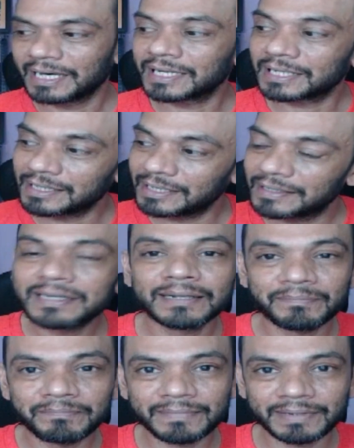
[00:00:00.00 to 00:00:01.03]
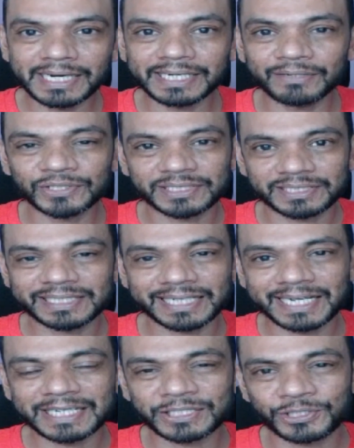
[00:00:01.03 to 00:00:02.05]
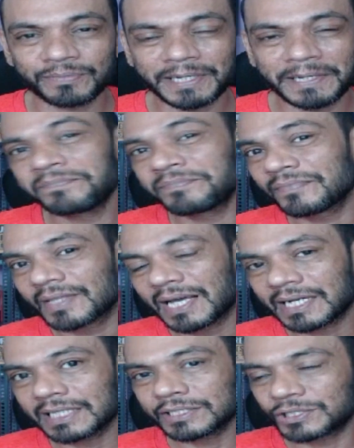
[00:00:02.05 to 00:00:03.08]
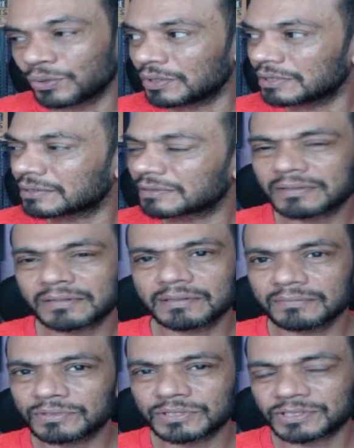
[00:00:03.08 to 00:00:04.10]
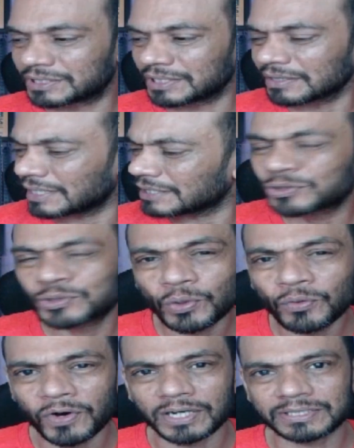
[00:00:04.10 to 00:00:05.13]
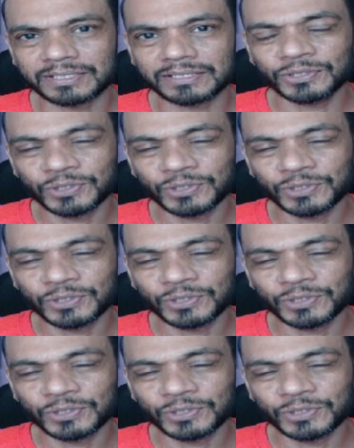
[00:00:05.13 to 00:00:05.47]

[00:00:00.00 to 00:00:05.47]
a lady was sitting next to me and I saw her circling so fast.